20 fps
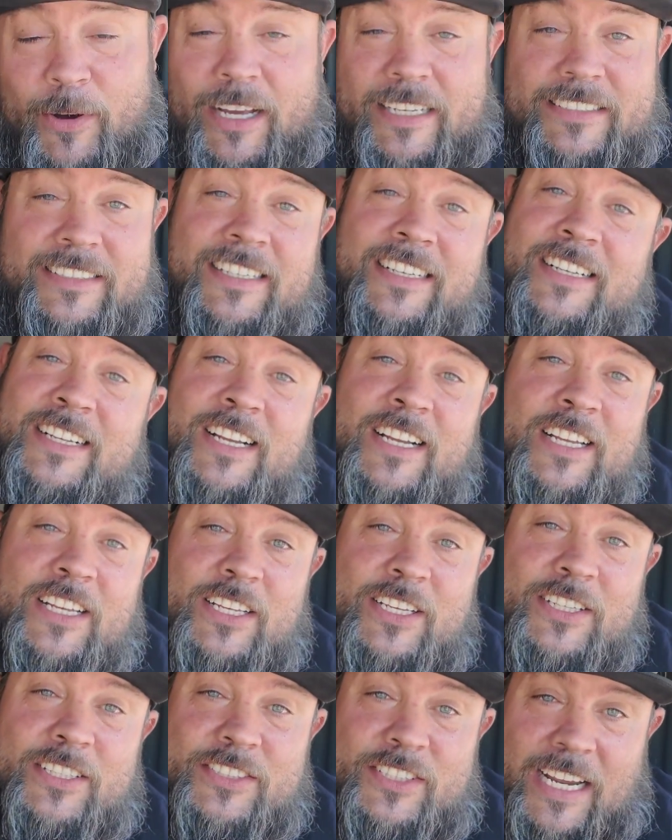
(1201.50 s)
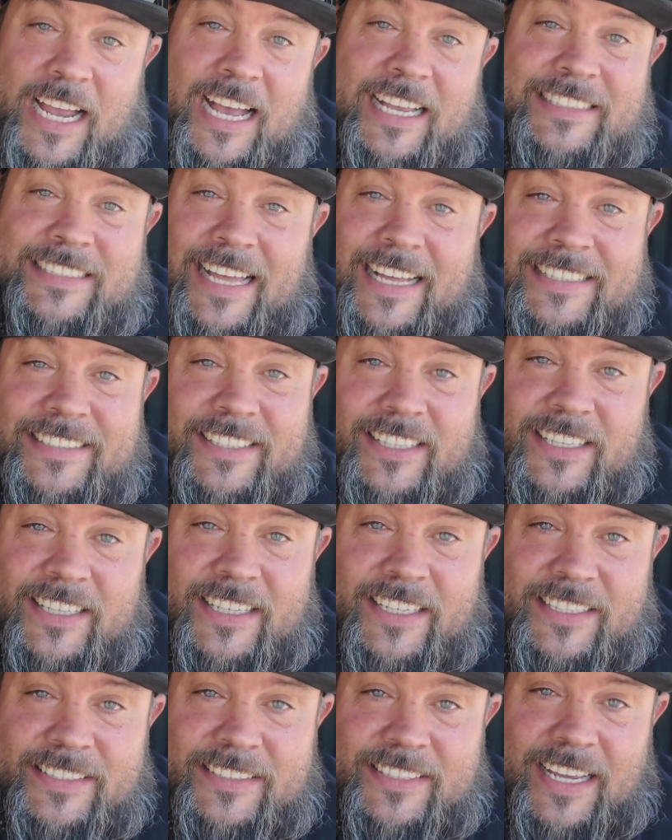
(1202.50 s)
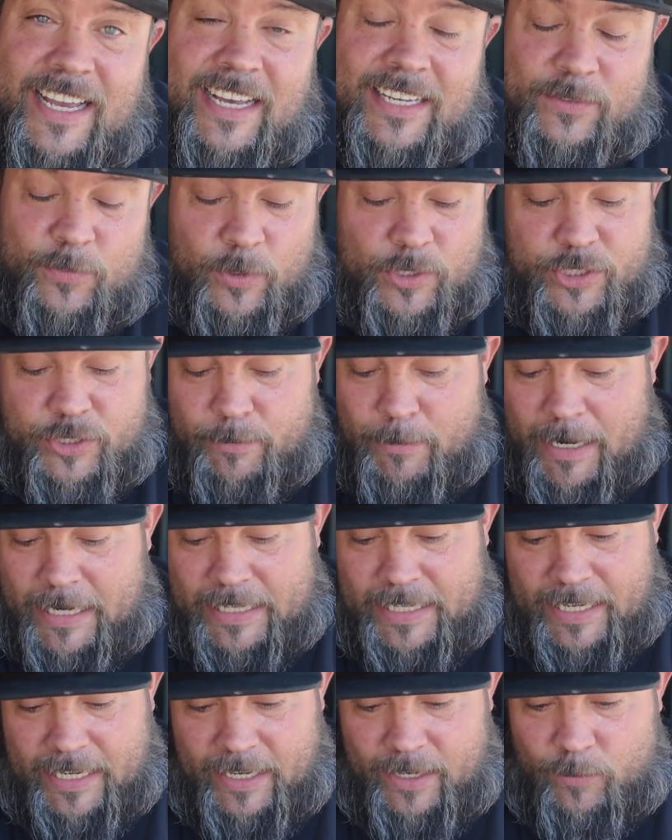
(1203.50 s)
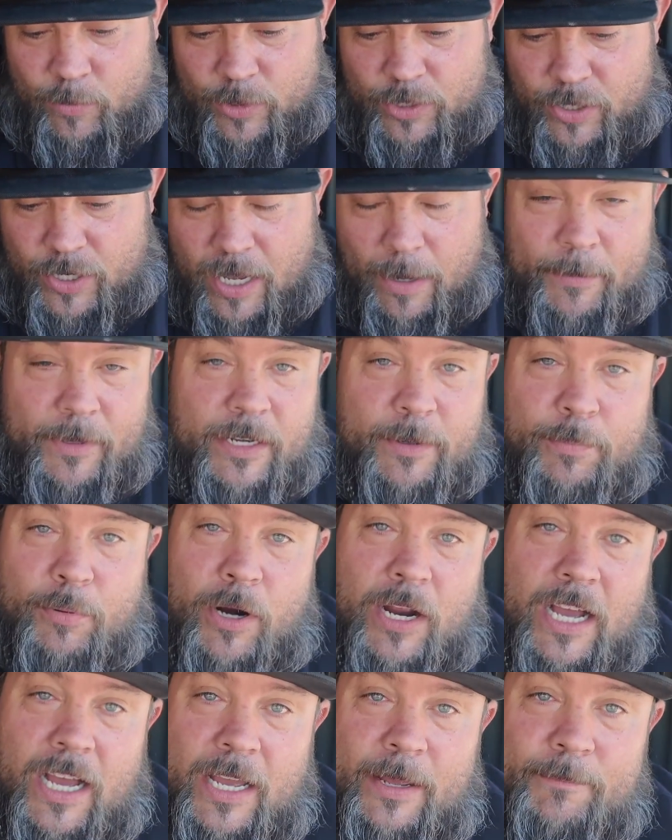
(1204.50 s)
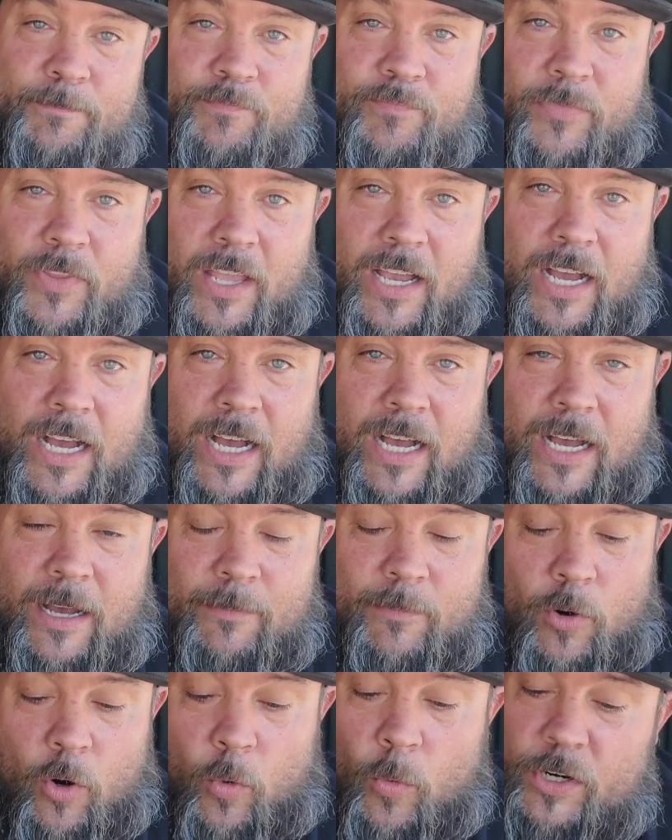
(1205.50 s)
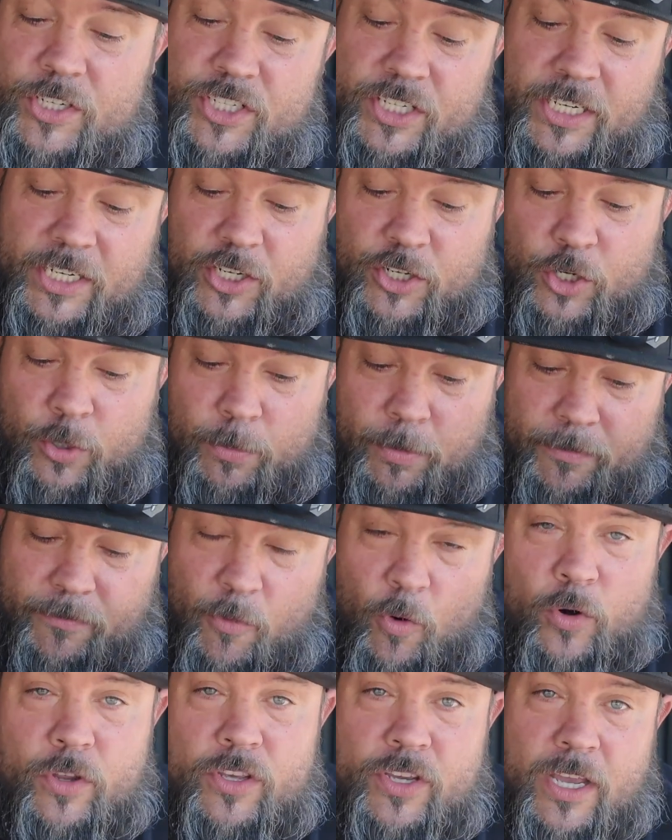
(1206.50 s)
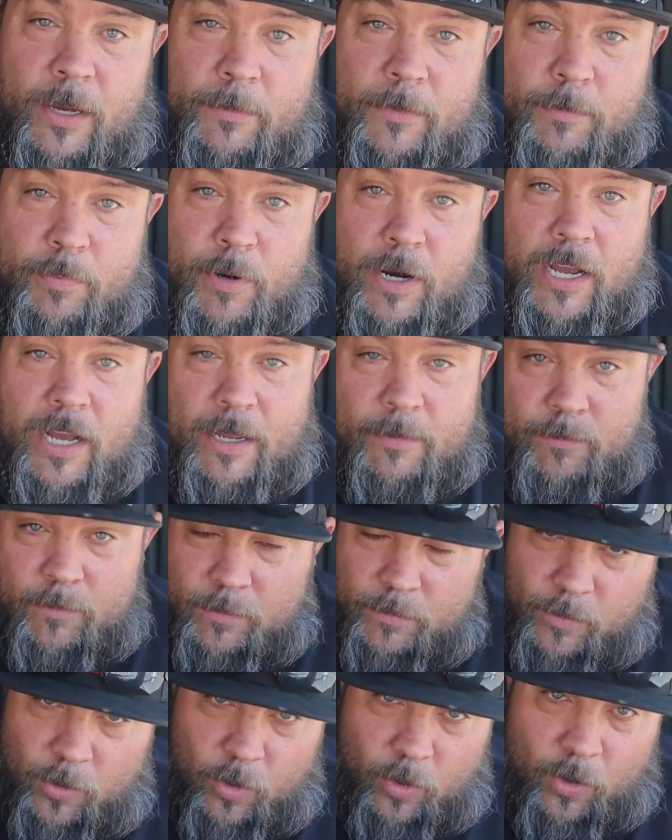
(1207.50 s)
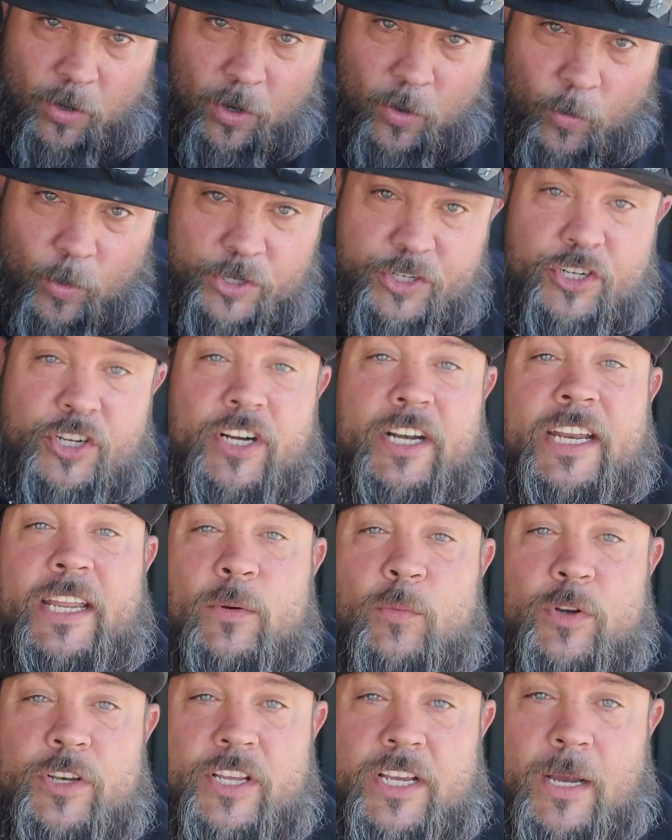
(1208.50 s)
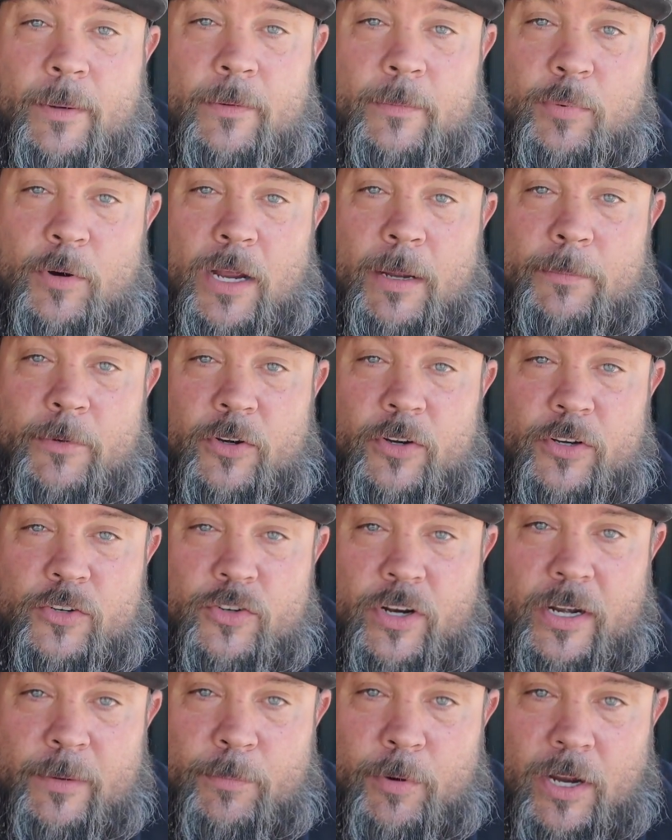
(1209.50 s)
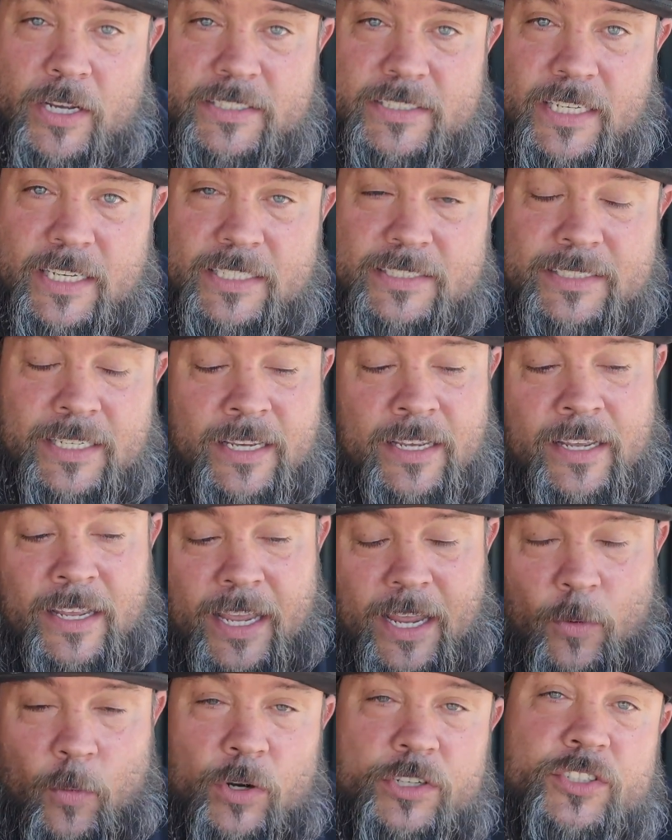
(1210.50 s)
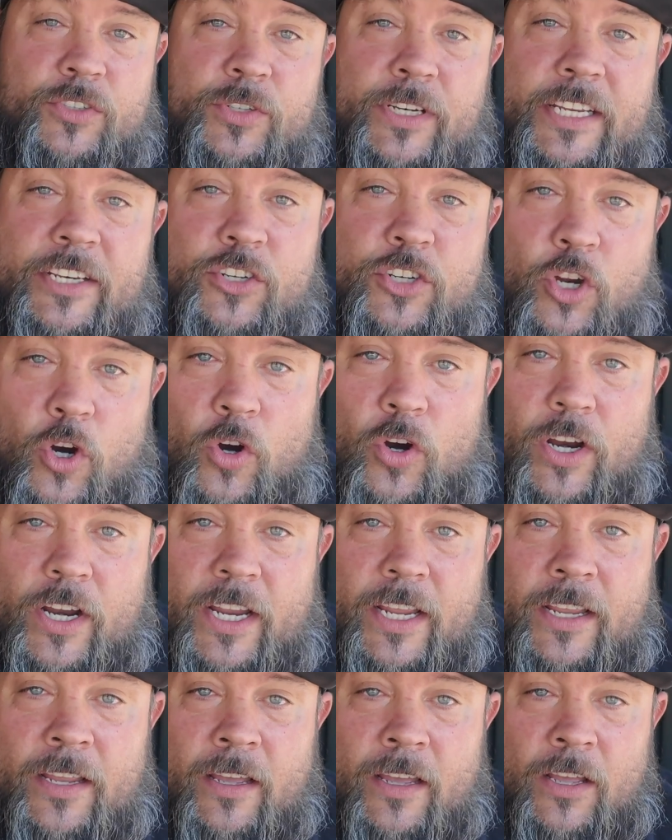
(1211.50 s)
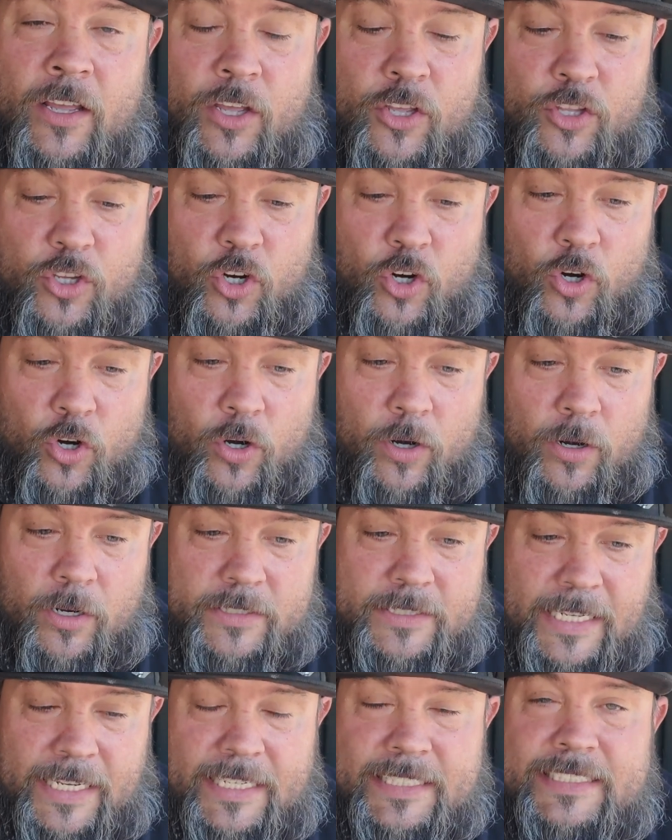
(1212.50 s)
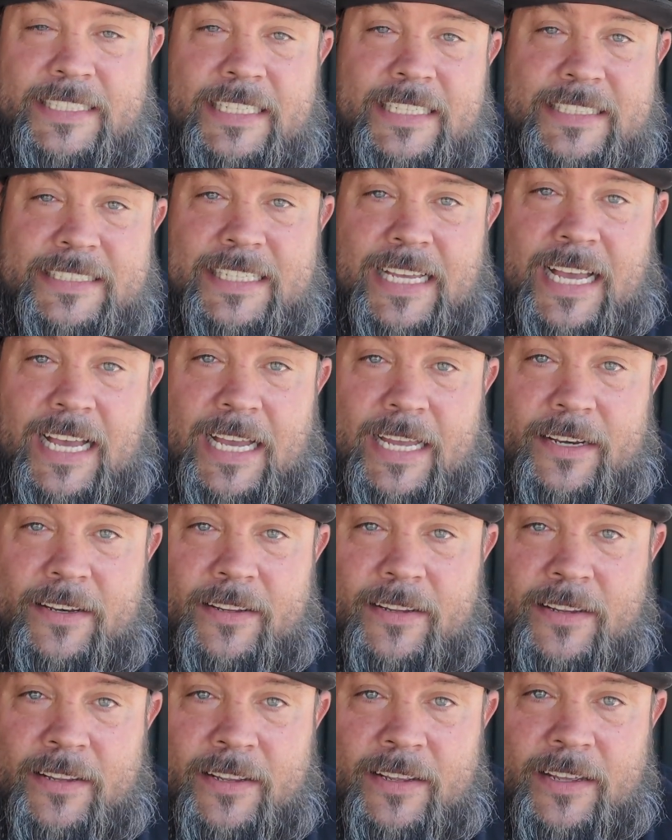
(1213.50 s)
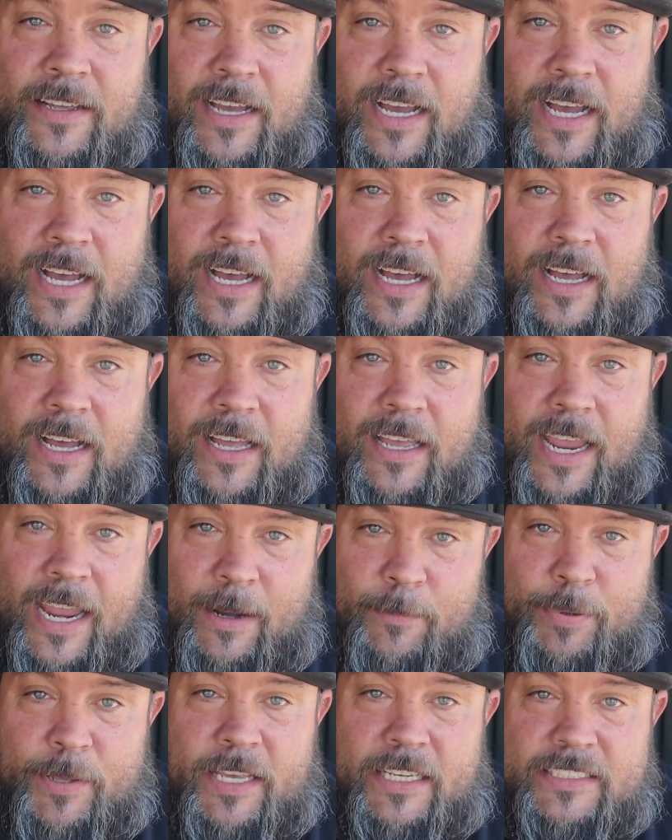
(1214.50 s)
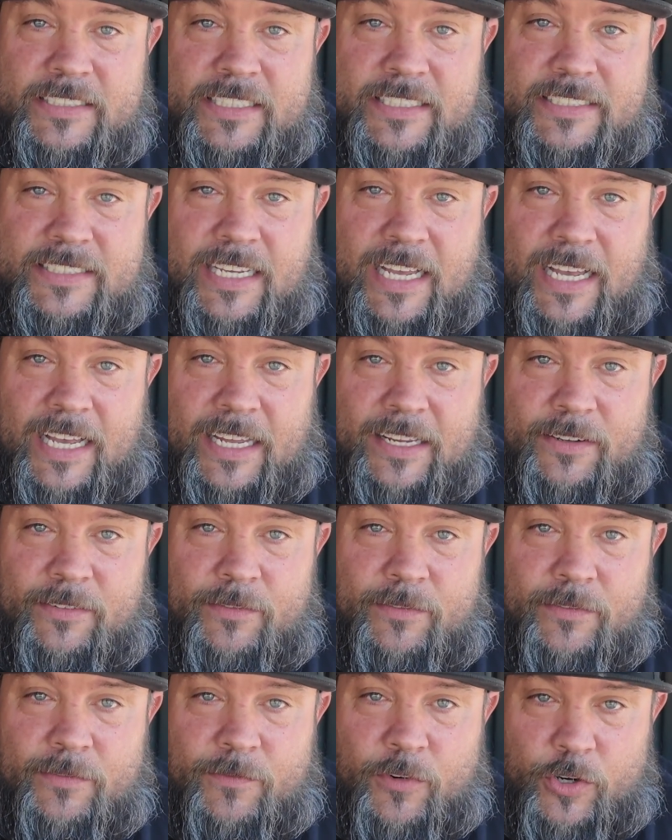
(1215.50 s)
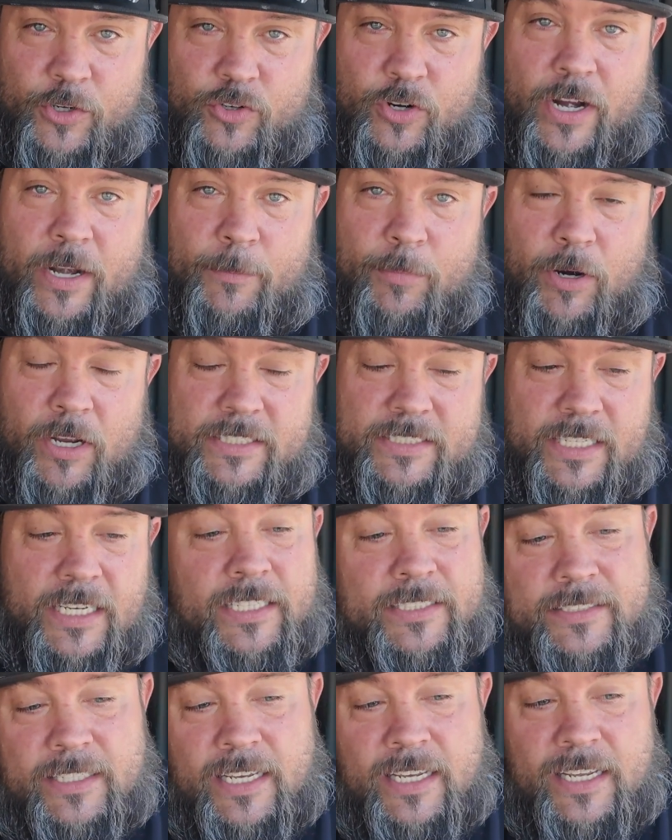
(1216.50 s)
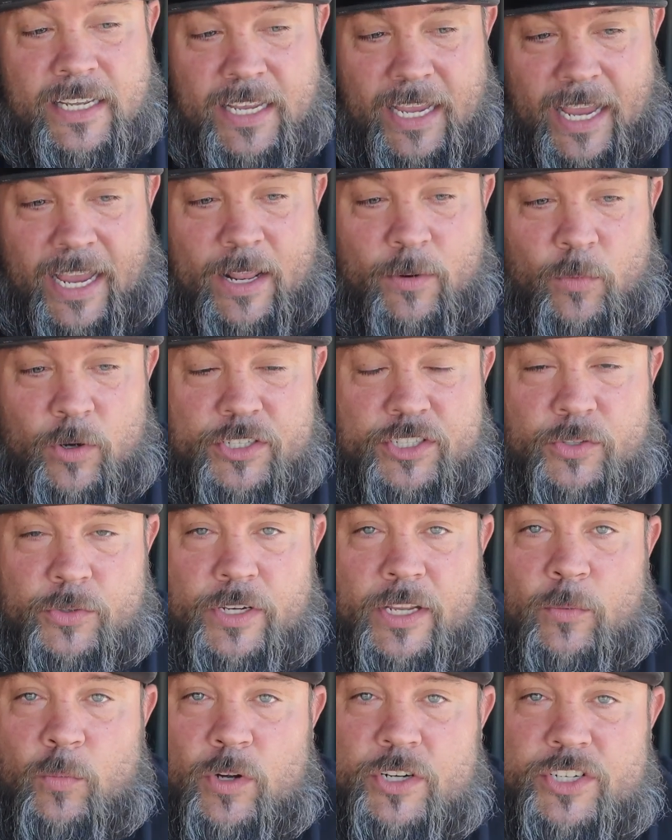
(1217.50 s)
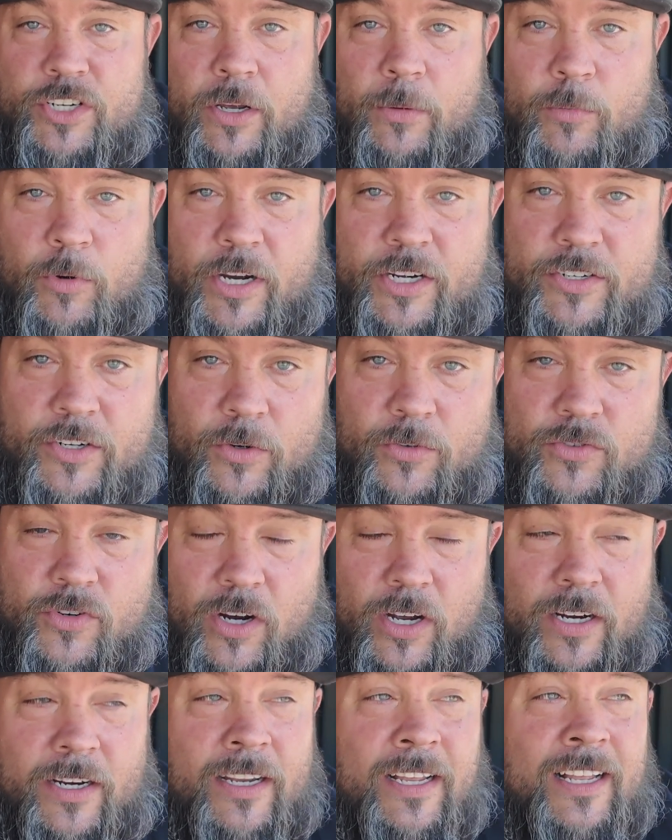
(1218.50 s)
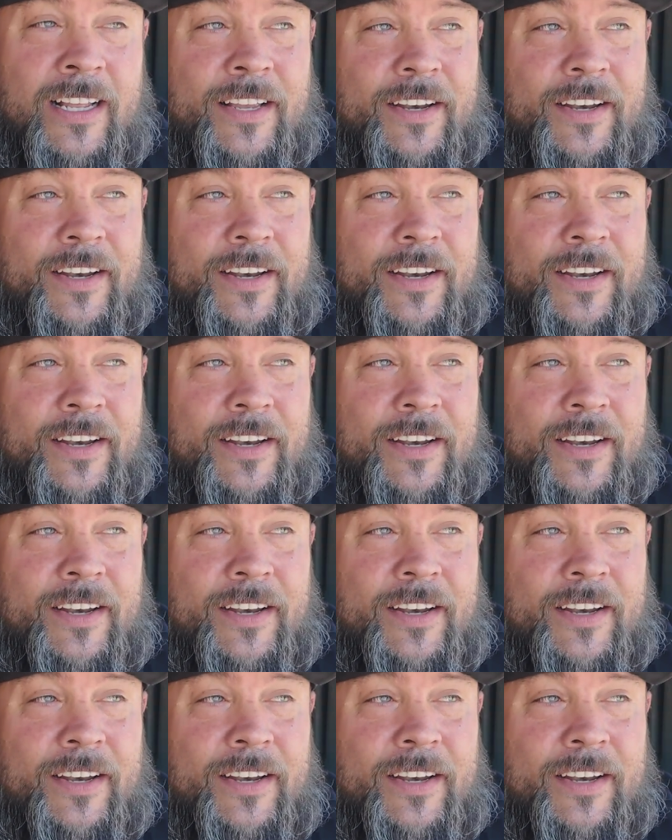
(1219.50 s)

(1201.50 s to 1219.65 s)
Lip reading: anyways, so guys, that's the list, guys. What you might need when you come into Prime, or what you need to do before you come to Prime, what you're going to need when you come to Prime during your training process, and what you'll need during your TNT side and PSD side for your training process, and what you'll need once you upgrade your own truck.